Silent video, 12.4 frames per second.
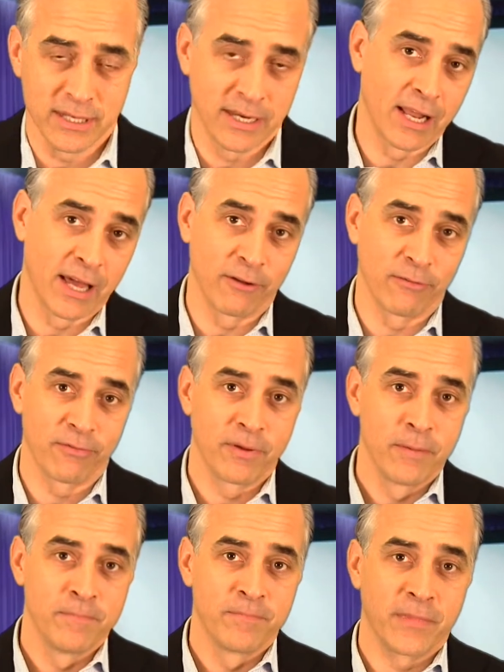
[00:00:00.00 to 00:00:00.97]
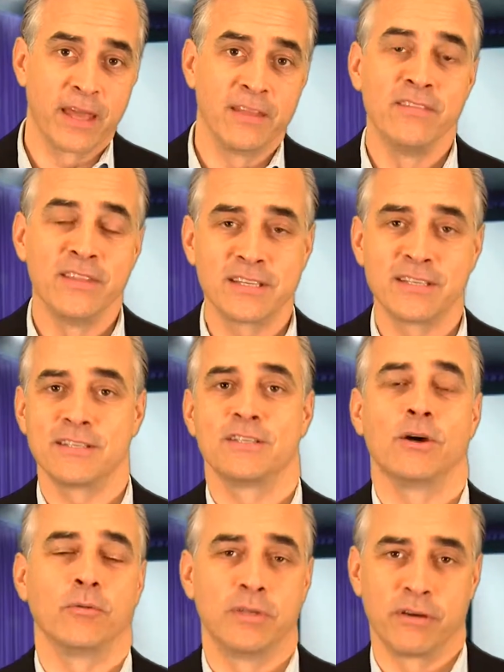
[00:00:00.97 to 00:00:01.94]
in life. And this is
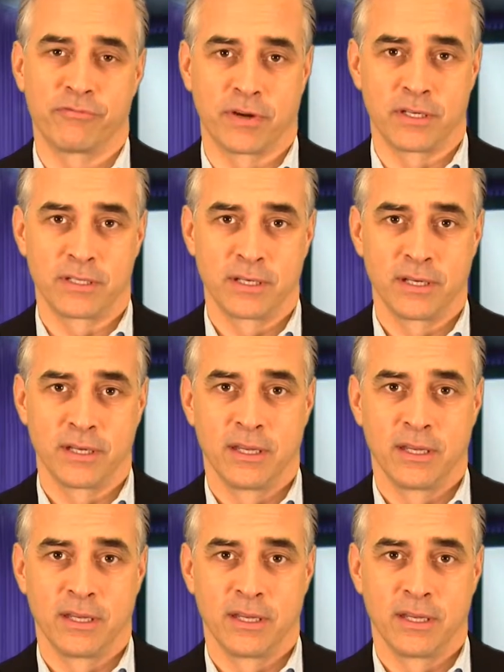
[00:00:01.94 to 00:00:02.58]
no different.